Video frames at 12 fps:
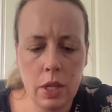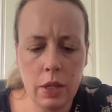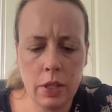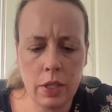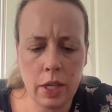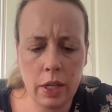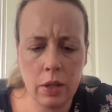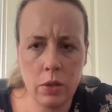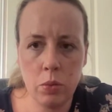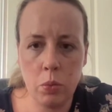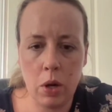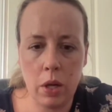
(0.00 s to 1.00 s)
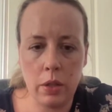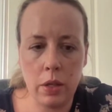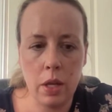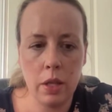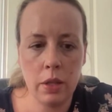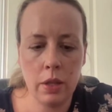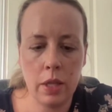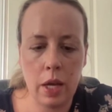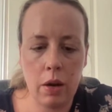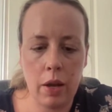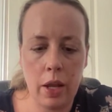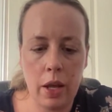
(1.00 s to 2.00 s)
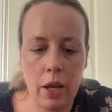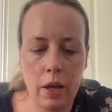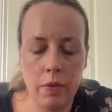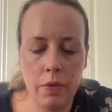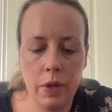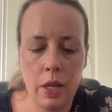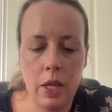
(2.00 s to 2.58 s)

the second one that I have